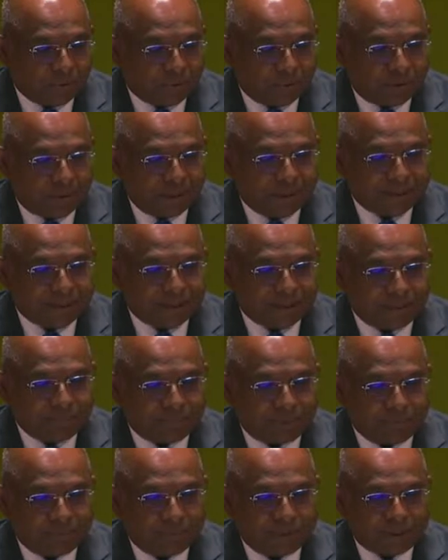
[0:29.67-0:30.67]
whilst in
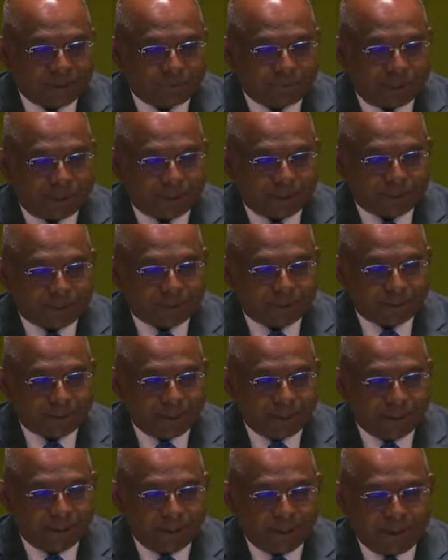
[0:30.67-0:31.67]
public
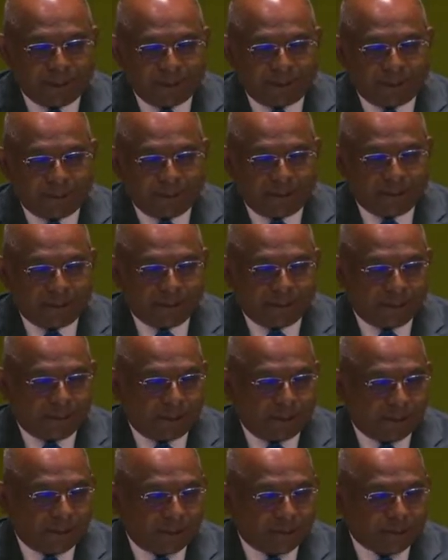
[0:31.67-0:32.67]
spaces and in the
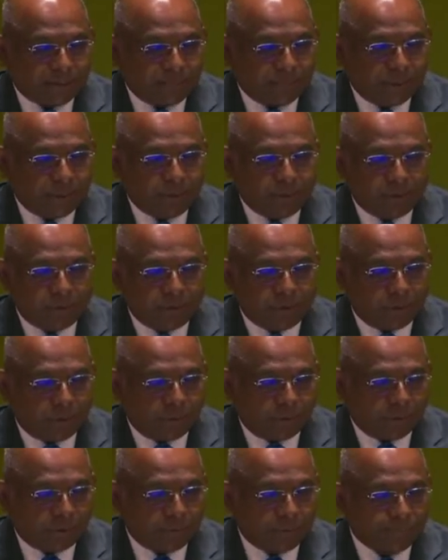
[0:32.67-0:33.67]
General Assembly
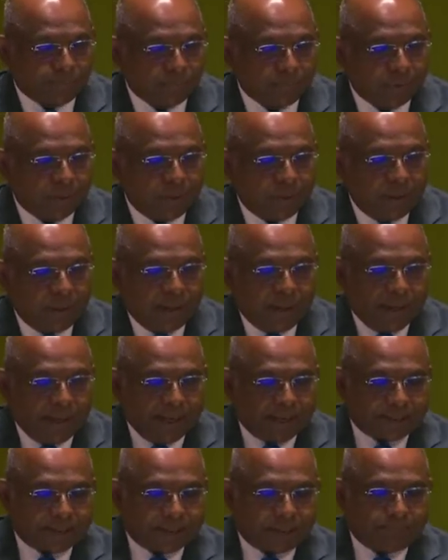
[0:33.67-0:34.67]
Hall,
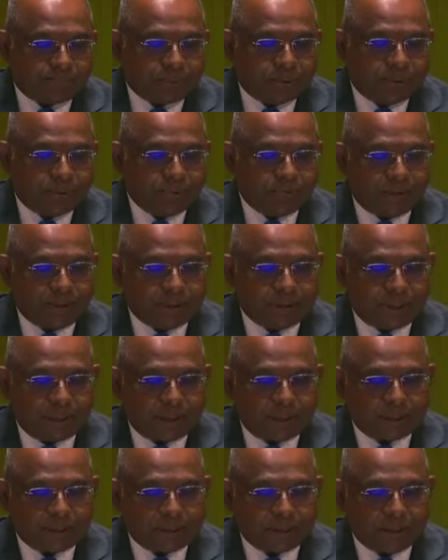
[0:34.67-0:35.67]
except when
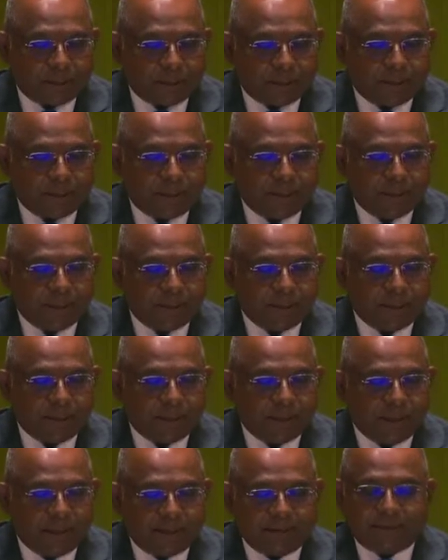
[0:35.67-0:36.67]
directly
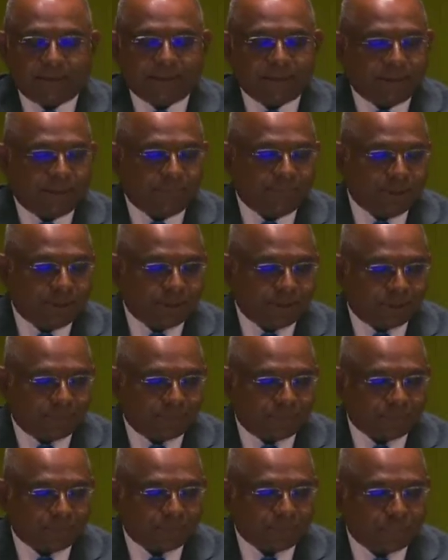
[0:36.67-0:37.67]
addressing the
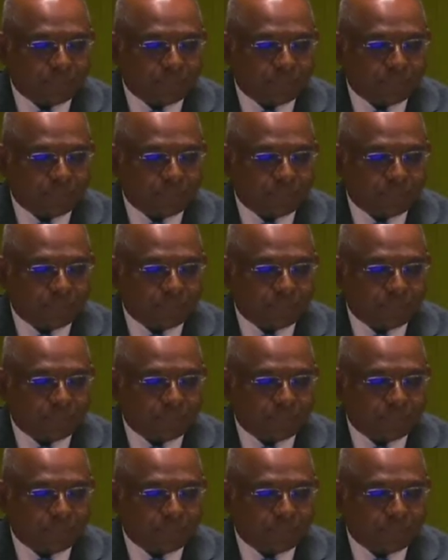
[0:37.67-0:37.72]
meeting.